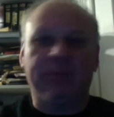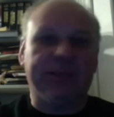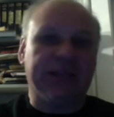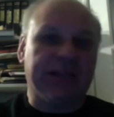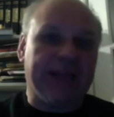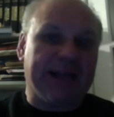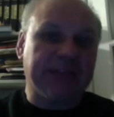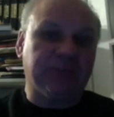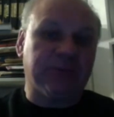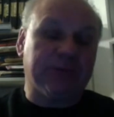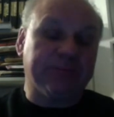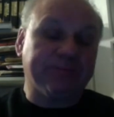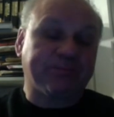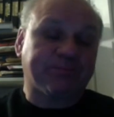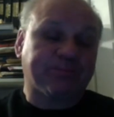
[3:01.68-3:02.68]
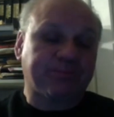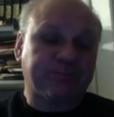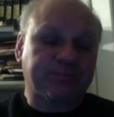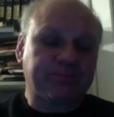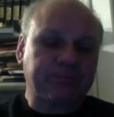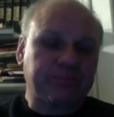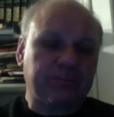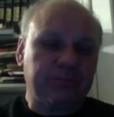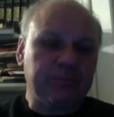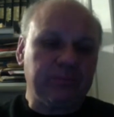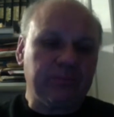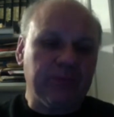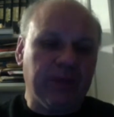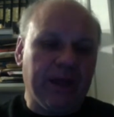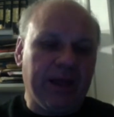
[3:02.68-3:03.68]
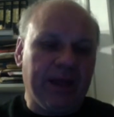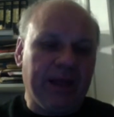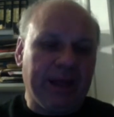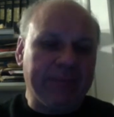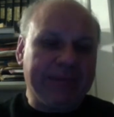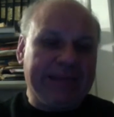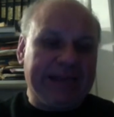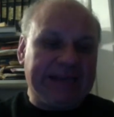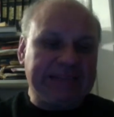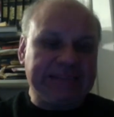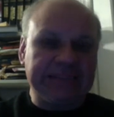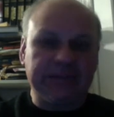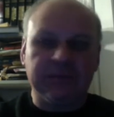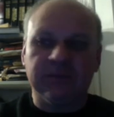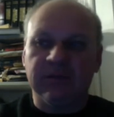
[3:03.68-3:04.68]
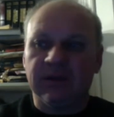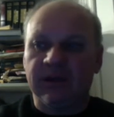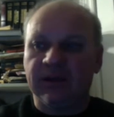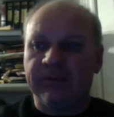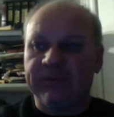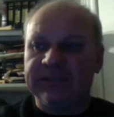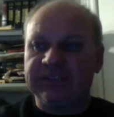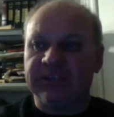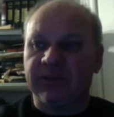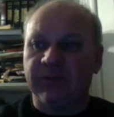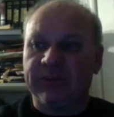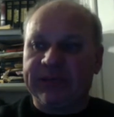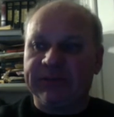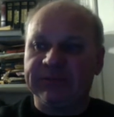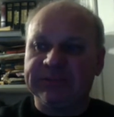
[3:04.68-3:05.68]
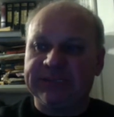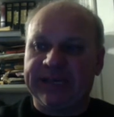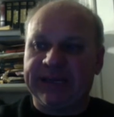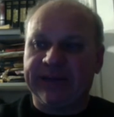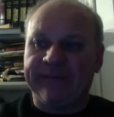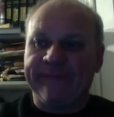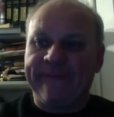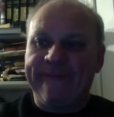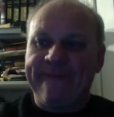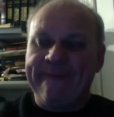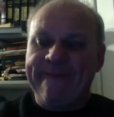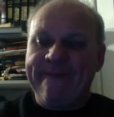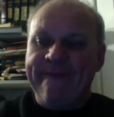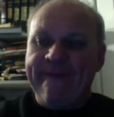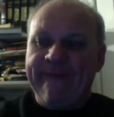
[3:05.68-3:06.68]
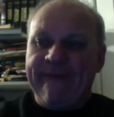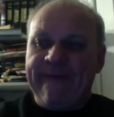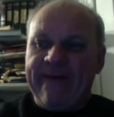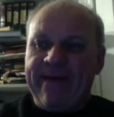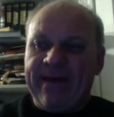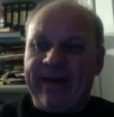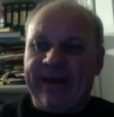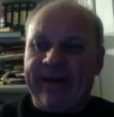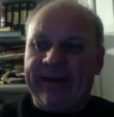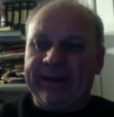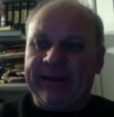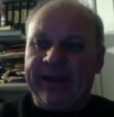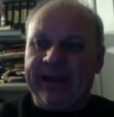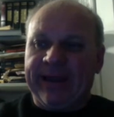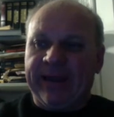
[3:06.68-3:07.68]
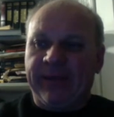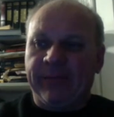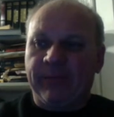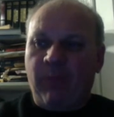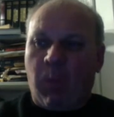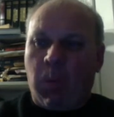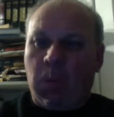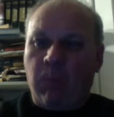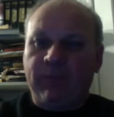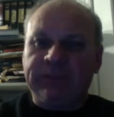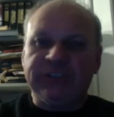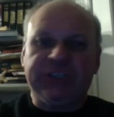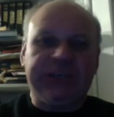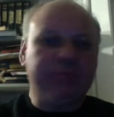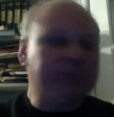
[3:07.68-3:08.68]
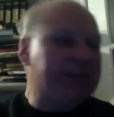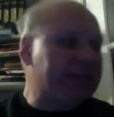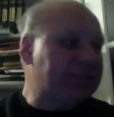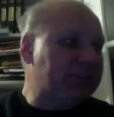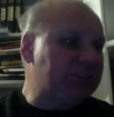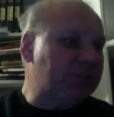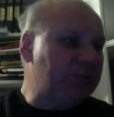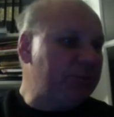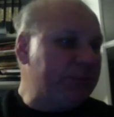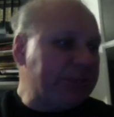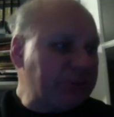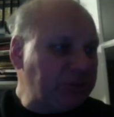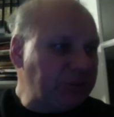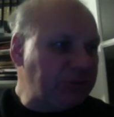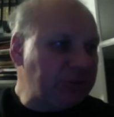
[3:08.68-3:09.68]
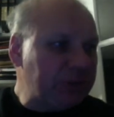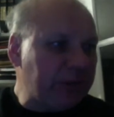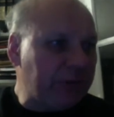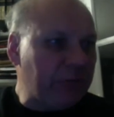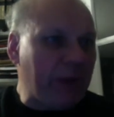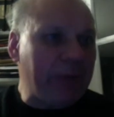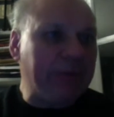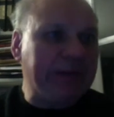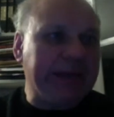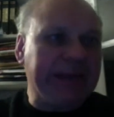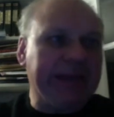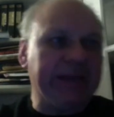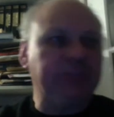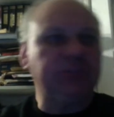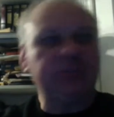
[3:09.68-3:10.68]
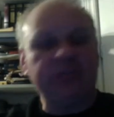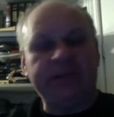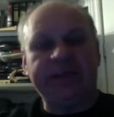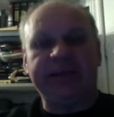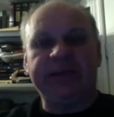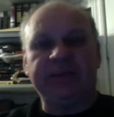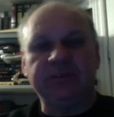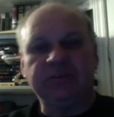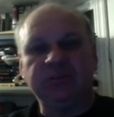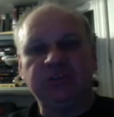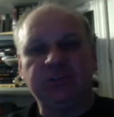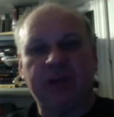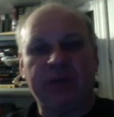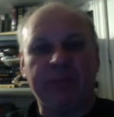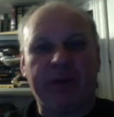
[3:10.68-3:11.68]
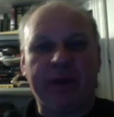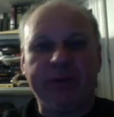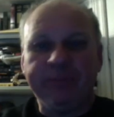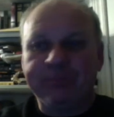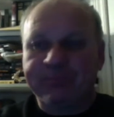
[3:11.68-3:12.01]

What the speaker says: the last one, I'm guessing, based on the way he was saying it. And but James has 2 pictures, Robert and John Bonham,